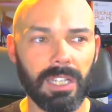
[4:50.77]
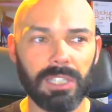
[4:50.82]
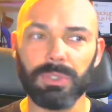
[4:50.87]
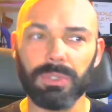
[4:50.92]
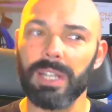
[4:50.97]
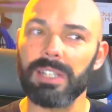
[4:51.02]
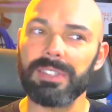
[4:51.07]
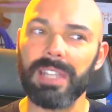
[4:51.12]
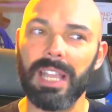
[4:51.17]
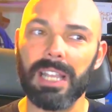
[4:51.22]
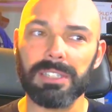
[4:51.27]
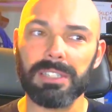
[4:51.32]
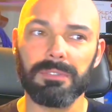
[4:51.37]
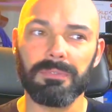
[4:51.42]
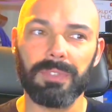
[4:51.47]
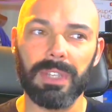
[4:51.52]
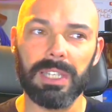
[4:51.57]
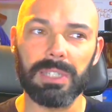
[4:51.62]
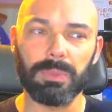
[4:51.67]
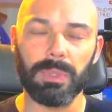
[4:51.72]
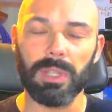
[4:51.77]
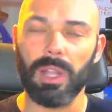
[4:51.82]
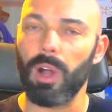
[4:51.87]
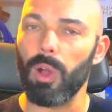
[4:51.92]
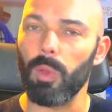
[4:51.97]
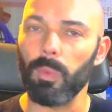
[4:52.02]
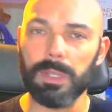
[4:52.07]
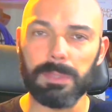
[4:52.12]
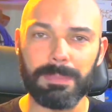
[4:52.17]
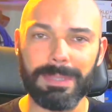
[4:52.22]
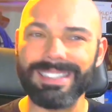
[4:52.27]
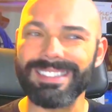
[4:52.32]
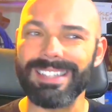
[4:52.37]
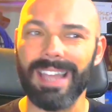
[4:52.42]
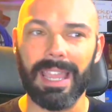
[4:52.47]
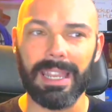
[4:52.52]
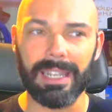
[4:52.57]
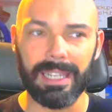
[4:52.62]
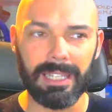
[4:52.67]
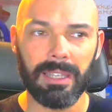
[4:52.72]
Transaction fees will always be
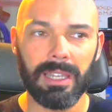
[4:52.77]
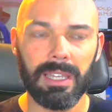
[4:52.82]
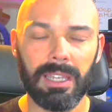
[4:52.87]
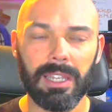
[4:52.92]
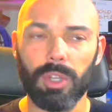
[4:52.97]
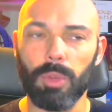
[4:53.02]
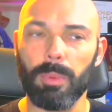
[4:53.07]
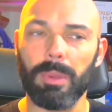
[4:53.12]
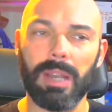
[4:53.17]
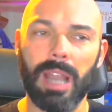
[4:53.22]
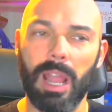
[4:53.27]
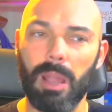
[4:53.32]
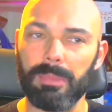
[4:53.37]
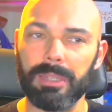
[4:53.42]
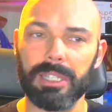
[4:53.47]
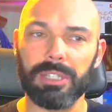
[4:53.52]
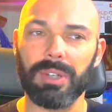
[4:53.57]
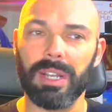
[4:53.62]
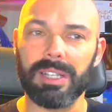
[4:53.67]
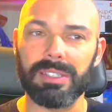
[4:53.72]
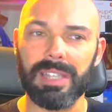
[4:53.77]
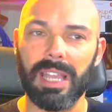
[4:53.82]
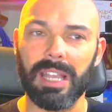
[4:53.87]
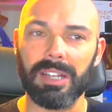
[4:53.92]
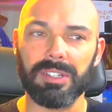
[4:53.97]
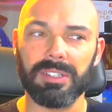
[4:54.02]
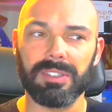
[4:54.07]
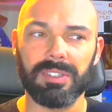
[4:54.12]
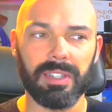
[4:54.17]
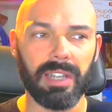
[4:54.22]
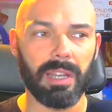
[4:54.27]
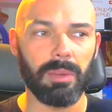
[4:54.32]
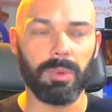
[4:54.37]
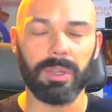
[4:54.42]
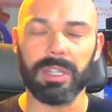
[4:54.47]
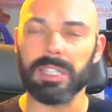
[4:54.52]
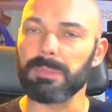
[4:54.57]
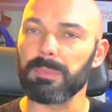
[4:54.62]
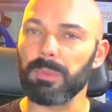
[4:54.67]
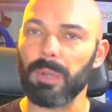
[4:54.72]
tiny, no matter how many transactions a
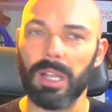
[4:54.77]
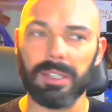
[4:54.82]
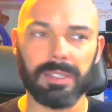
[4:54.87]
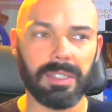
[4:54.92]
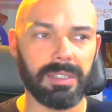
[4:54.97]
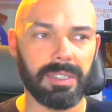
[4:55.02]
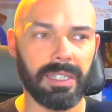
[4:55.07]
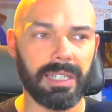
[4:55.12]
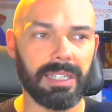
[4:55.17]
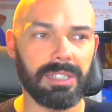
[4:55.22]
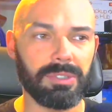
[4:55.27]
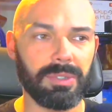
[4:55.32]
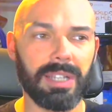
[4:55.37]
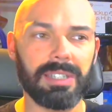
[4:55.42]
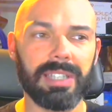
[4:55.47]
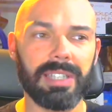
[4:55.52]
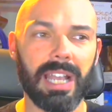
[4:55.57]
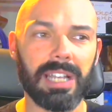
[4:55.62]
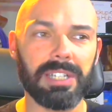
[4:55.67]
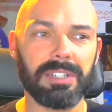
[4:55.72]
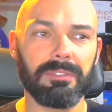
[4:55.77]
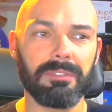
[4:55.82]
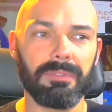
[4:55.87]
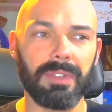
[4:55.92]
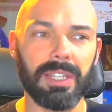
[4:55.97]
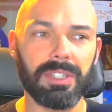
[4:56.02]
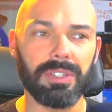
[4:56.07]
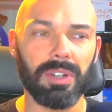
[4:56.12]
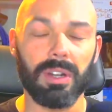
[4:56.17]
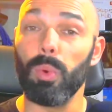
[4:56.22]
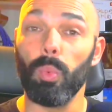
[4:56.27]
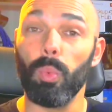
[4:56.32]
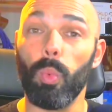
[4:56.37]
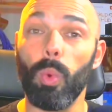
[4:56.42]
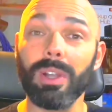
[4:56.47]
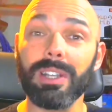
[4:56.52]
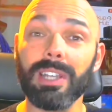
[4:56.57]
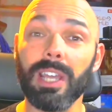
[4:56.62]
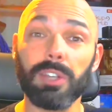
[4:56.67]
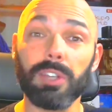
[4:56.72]
network is processing, and transaction fees are
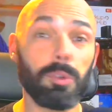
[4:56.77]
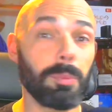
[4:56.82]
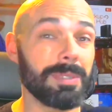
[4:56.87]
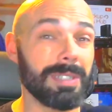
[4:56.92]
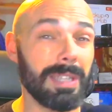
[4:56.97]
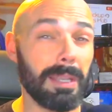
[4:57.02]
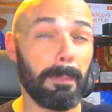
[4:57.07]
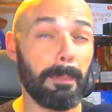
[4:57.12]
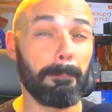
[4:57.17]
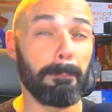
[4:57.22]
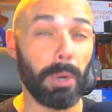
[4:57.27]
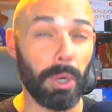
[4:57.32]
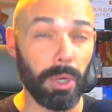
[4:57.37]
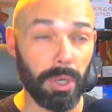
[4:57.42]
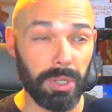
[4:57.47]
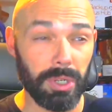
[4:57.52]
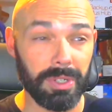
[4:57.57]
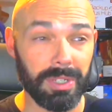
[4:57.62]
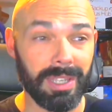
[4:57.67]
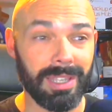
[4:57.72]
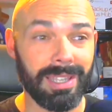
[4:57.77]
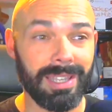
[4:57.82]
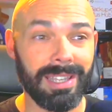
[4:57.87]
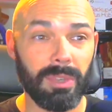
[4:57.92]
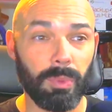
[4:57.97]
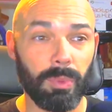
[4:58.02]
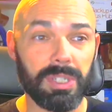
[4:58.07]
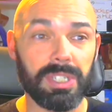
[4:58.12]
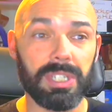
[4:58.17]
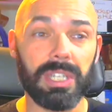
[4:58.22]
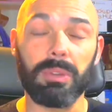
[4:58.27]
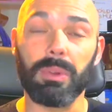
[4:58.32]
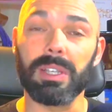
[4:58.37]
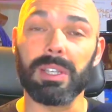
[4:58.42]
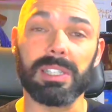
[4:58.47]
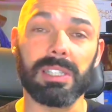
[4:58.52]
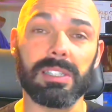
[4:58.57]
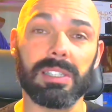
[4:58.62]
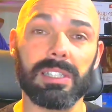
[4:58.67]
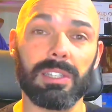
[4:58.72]
100% burned, which
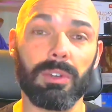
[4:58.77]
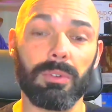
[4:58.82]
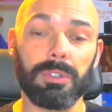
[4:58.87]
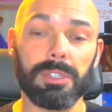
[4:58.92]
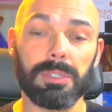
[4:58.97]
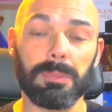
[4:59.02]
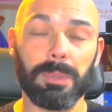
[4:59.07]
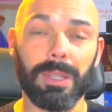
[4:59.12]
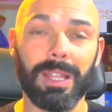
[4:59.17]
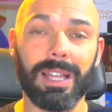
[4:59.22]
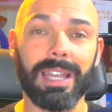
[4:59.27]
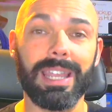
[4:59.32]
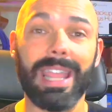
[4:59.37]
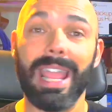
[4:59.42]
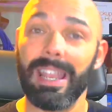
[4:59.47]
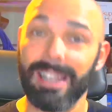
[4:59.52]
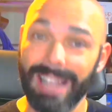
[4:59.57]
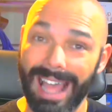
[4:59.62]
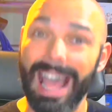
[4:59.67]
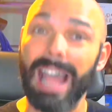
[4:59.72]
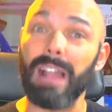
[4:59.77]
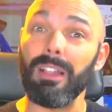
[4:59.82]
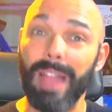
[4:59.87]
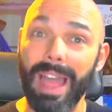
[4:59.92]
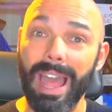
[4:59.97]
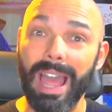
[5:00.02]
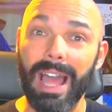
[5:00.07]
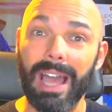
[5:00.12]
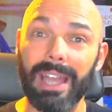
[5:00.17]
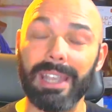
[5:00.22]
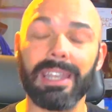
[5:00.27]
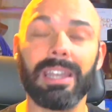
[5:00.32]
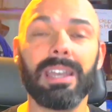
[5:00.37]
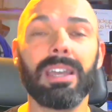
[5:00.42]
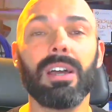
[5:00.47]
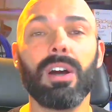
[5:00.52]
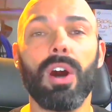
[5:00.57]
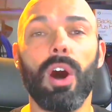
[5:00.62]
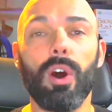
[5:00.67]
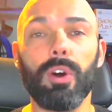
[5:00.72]
decreases the total supply, and I'll add,
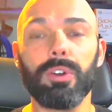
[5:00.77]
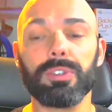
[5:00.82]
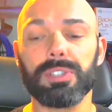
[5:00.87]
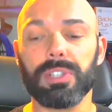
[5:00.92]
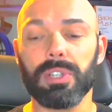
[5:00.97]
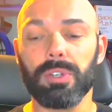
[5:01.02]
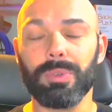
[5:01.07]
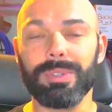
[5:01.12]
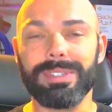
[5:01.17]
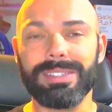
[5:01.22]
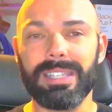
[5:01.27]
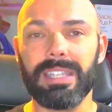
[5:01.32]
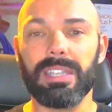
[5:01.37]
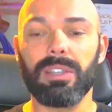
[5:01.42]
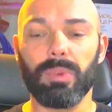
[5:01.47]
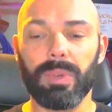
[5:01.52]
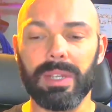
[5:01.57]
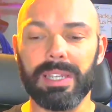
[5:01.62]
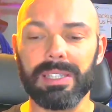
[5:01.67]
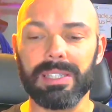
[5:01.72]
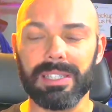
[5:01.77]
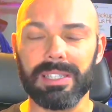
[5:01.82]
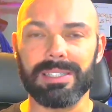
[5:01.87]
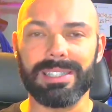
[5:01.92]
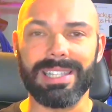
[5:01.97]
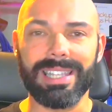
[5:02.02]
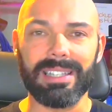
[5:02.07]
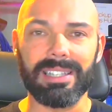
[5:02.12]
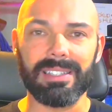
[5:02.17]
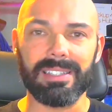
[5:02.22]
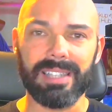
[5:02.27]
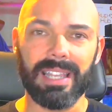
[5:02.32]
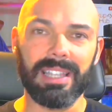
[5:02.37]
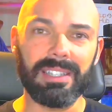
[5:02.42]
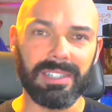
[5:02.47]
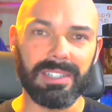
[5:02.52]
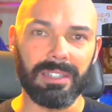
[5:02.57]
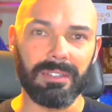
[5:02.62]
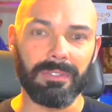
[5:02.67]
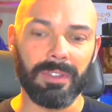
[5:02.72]
also decreases the
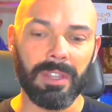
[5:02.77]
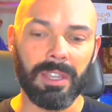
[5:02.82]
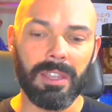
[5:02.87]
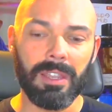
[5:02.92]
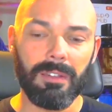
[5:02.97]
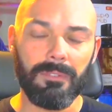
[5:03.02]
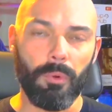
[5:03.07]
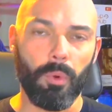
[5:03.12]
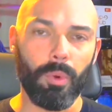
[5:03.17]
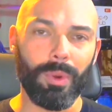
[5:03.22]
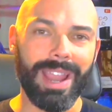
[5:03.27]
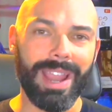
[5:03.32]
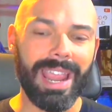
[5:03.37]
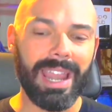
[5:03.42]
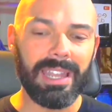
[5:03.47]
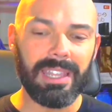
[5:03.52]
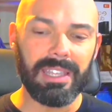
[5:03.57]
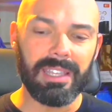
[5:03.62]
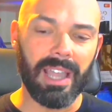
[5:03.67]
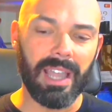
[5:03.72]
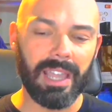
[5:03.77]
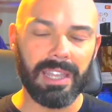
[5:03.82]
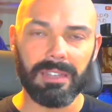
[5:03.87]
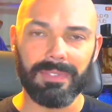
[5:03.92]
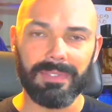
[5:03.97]
incentive for any kind of